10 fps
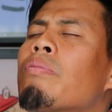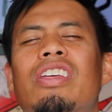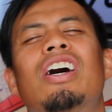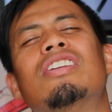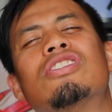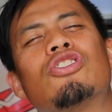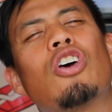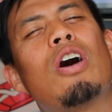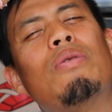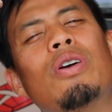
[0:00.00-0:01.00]
That
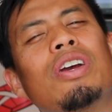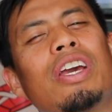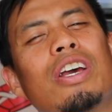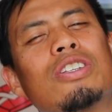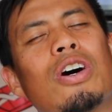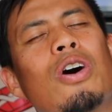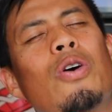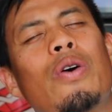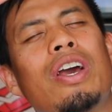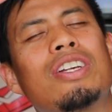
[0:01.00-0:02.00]
strawberry is
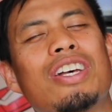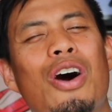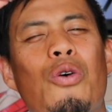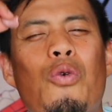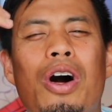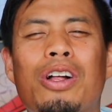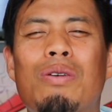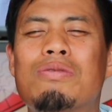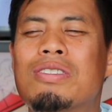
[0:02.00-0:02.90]
always a welcome